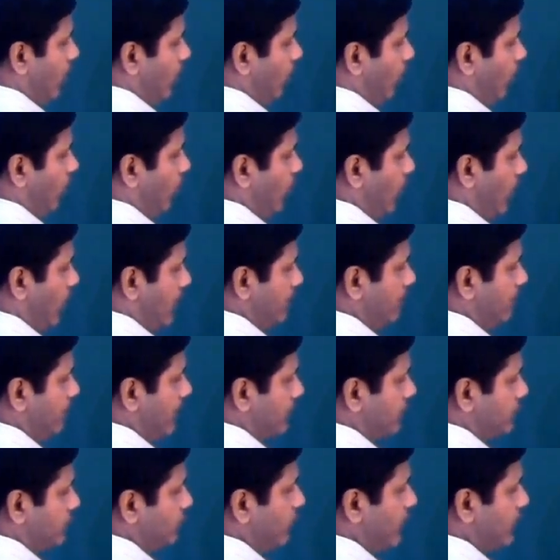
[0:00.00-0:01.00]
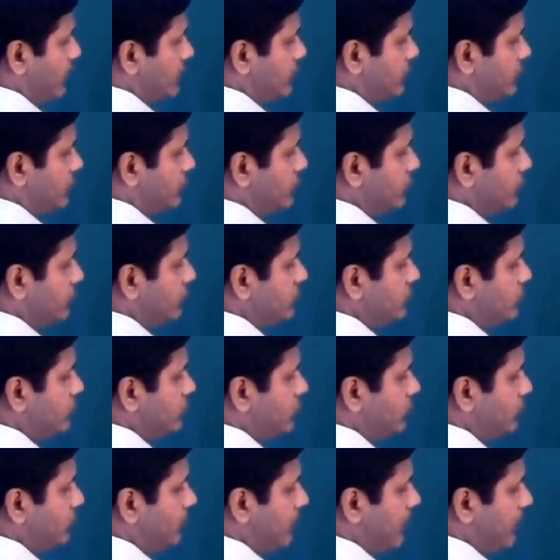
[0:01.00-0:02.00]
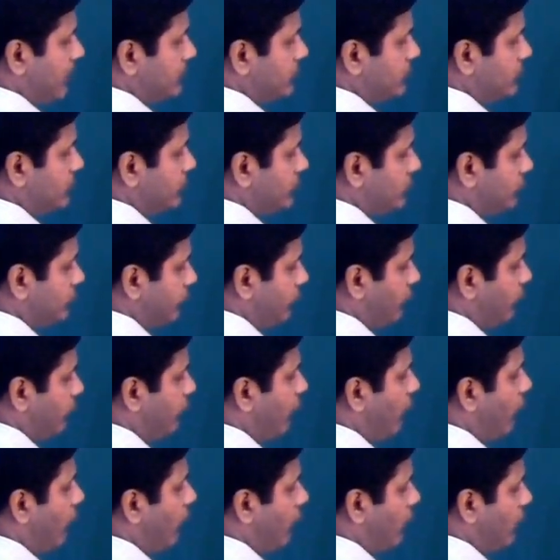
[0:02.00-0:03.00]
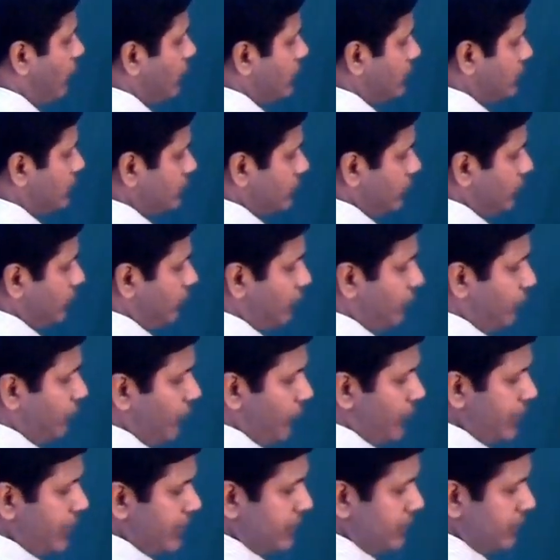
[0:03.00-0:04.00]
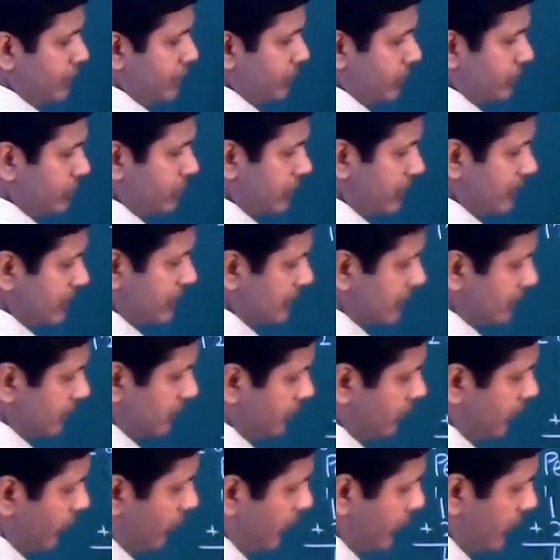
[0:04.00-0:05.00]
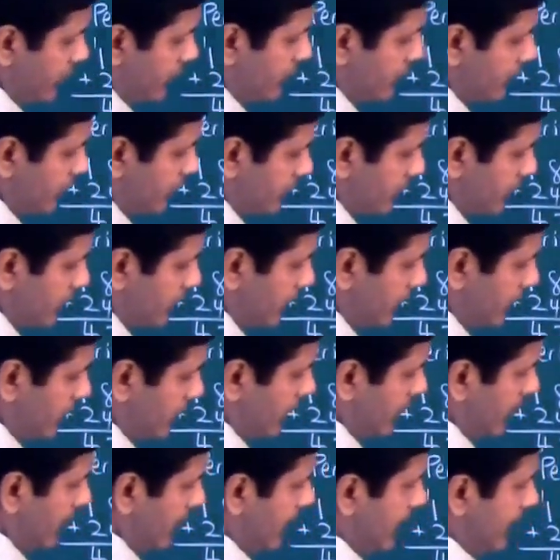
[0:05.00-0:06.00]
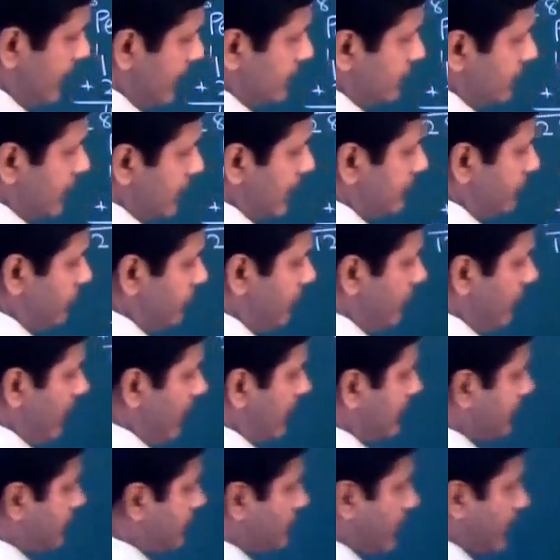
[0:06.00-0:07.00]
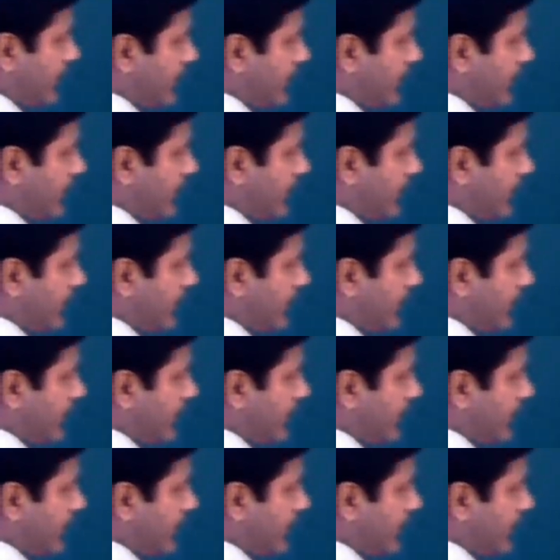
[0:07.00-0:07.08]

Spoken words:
1 plus 1 is 2, 2 plus 2 is 4, so 42. So this is 42. Okay, so let's rewrite this one